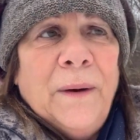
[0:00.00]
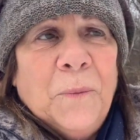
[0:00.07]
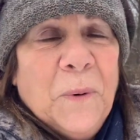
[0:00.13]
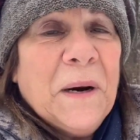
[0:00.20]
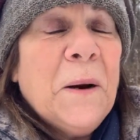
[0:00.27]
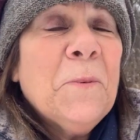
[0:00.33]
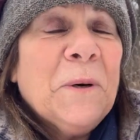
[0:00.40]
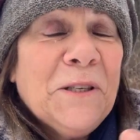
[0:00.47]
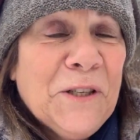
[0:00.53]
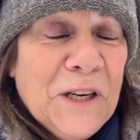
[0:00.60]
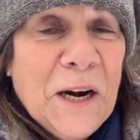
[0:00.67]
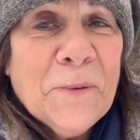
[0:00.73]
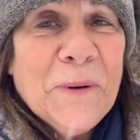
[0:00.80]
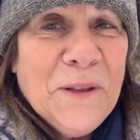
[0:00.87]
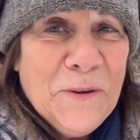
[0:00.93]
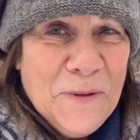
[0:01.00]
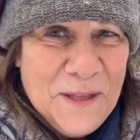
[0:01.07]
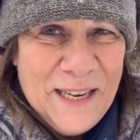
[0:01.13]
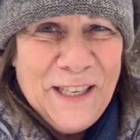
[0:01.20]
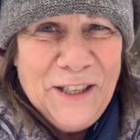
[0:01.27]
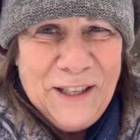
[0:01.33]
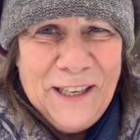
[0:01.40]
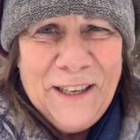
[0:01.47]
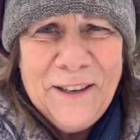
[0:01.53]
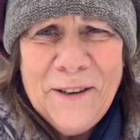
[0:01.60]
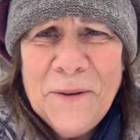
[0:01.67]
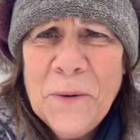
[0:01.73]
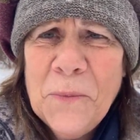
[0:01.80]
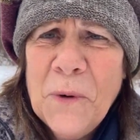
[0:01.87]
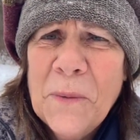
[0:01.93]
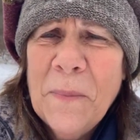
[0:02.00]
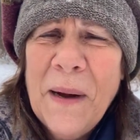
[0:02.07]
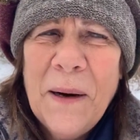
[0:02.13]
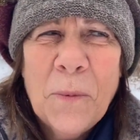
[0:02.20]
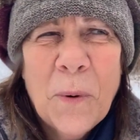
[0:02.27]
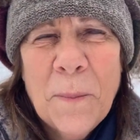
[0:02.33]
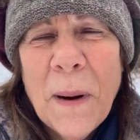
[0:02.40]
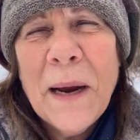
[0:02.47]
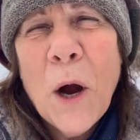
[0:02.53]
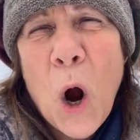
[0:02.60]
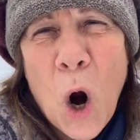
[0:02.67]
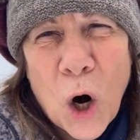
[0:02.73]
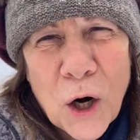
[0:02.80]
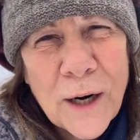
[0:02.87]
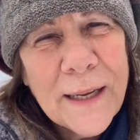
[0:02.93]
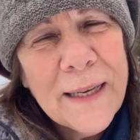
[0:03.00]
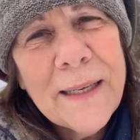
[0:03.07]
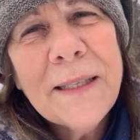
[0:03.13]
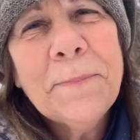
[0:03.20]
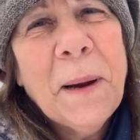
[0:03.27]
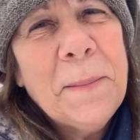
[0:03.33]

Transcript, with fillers: what I want to share with you this year, where my where my heart is,